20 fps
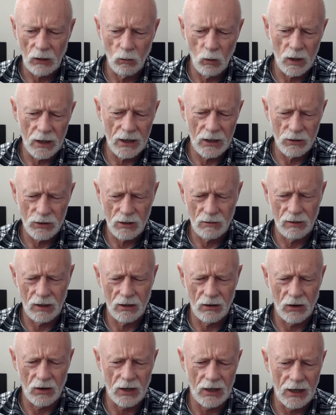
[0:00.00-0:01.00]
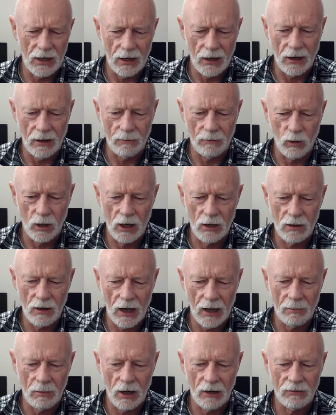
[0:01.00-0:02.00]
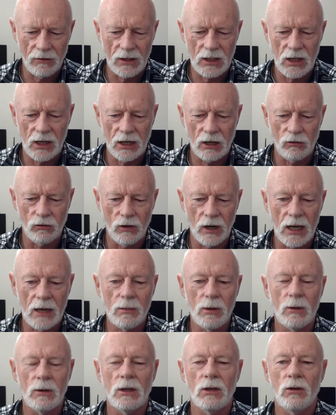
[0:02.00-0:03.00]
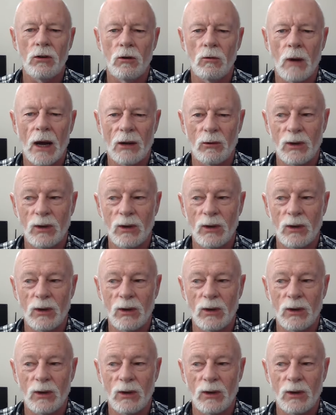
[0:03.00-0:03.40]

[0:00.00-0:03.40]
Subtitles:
What else have we got here? When am I visiting Ringebu in Norway?